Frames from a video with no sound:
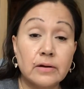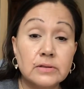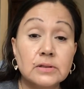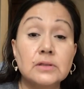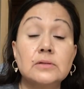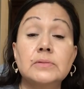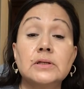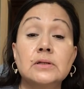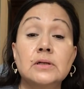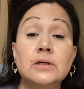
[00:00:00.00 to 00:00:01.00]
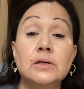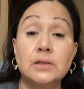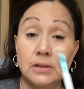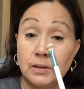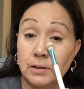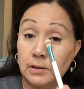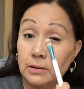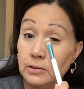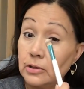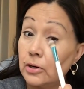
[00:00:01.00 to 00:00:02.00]
It's a little bit
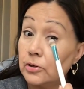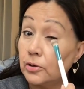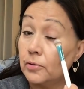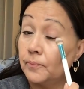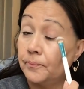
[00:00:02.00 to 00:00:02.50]
darker.